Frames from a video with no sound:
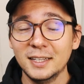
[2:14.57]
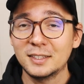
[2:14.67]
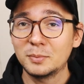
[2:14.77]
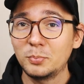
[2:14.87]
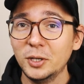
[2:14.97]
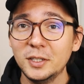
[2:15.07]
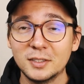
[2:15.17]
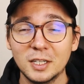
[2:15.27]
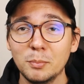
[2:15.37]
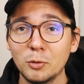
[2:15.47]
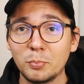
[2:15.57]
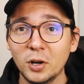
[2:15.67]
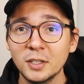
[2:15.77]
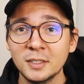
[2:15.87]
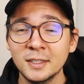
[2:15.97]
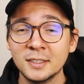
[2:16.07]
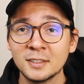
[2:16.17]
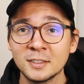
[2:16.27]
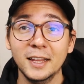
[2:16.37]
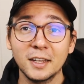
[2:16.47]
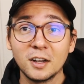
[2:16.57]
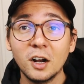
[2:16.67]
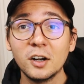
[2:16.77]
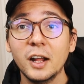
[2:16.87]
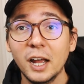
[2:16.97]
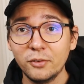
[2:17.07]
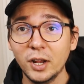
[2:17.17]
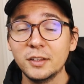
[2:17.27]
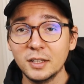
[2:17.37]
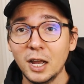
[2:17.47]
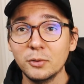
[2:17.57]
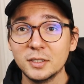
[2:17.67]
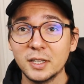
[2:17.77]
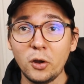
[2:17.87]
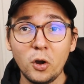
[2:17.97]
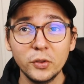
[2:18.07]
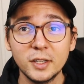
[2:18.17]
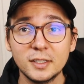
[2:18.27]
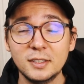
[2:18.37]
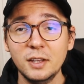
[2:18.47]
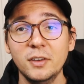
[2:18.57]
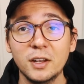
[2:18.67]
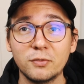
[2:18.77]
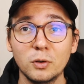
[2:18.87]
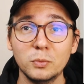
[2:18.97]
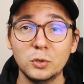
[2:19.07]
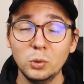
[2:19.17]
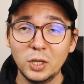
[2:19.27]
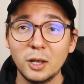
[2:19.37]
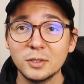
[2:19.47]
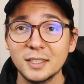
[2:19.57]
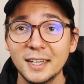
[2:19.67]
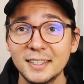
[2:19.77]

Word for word: It's pretty simple process. And the car I rented out is a Honda Civic from two thousand